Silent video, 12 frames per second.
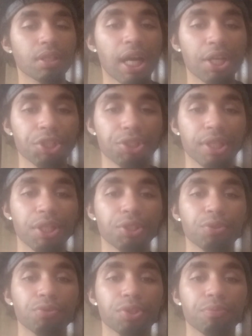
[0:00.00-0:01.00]
I
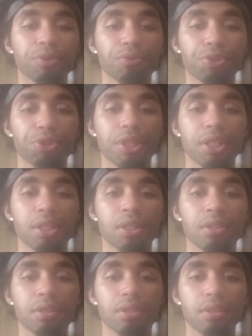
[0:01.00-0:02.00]
decided to do some little
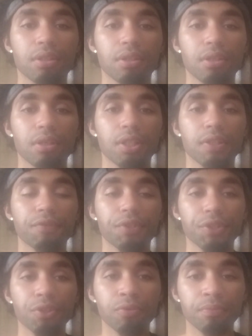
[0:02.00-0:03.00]
change as a
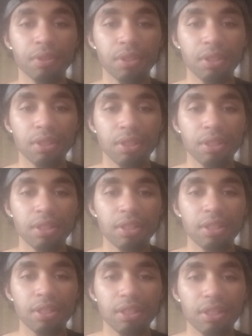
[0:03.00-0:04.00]
video.
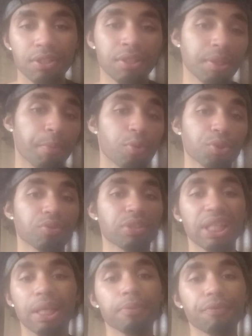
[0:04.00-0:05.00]
Because since I'm always
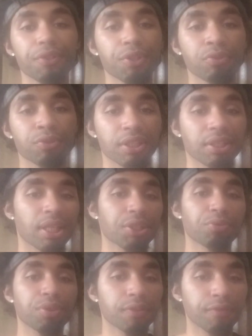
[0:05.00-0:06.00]
doing gaming videos, I
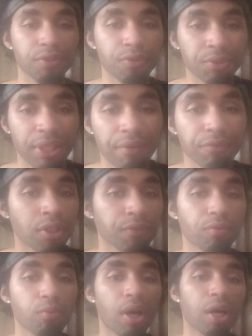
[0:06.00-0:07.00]
decided to do these videos. I haven't done
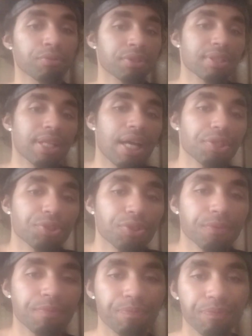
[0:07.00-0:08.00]
it for a while since last
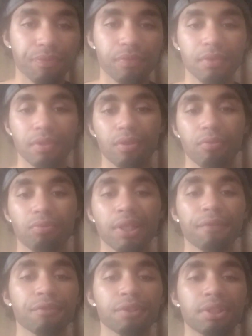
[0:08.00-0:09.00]
year. When
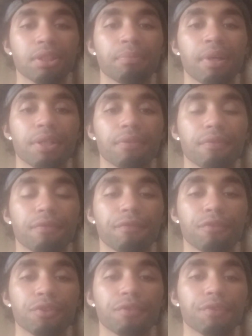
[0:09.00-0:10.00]
I first did my
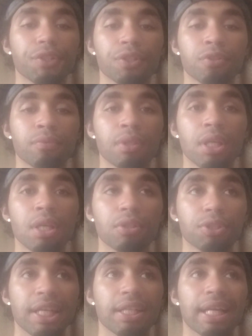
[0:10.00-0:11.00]
first video,
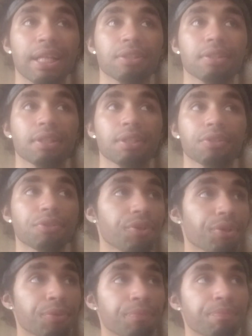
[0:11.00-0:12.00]
sadly got deleted
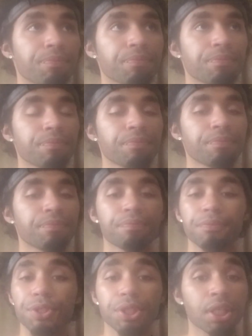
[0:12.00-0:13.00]
though.
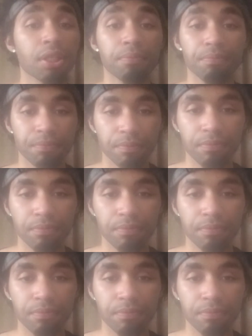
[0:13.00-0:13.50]
Shame.